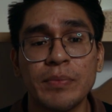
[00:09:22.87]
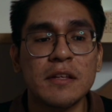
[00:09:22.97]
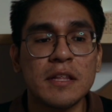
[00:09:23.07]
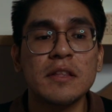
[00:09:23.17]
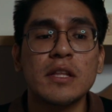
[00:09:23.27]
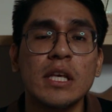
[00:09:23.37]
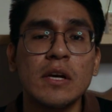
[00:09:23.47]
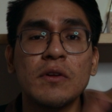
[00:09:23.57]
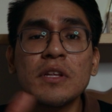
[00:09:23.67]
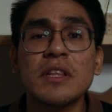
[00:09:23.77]
I think
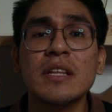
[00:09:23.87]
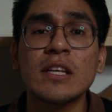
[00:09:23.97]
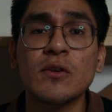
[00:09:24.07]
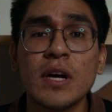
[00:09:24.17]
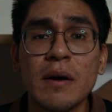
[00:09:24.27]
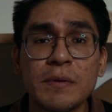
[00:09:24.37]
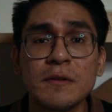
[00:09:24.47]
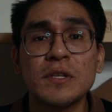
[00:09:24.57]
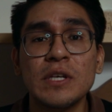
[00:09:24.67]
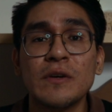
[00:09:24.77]
the only thing that could
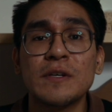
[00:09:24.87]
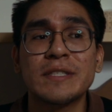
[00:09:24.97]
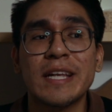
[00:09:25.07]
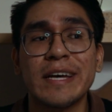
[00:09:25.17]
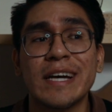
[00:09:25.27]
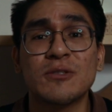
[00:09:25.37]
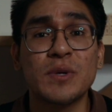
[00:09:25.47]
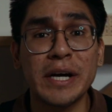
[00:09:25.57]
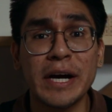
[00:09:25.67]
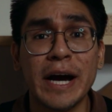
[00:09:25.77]
happen to you is like a
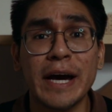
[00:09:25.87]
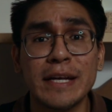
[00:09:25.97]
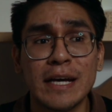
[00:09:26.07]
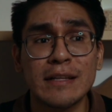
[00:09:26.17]
drunk guy,